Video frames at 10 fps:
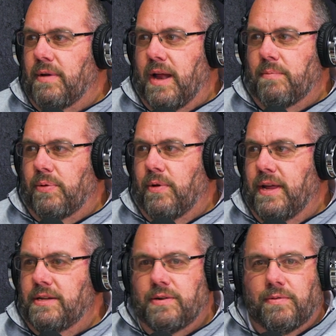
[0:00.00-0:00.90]
I've got
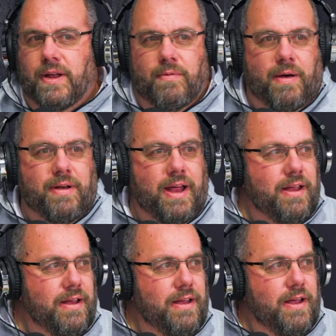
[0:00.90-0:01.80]
employees to run. Why would
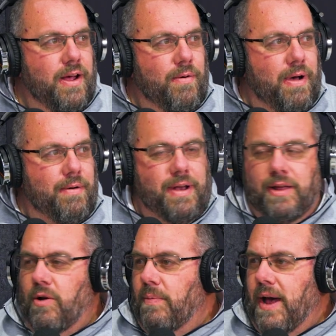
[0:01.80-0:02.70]

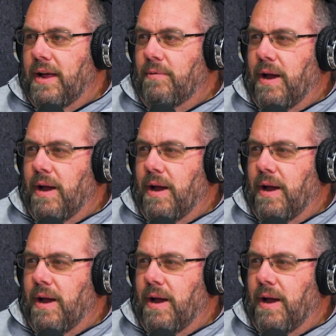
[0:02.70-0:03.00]
I go back?